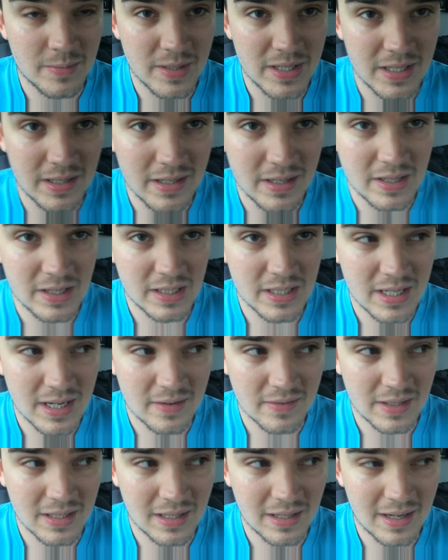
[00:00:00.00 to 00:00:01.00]
the window you used to
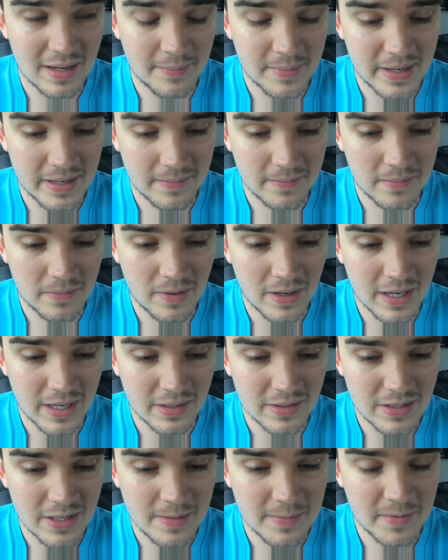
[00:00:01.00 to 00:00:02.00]
have to climb up right
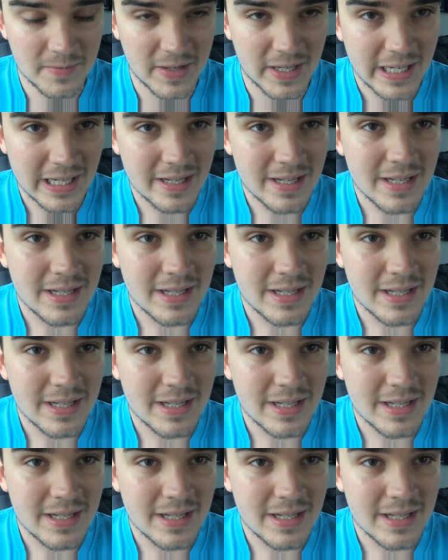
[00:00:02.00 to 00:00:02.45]
on top of it.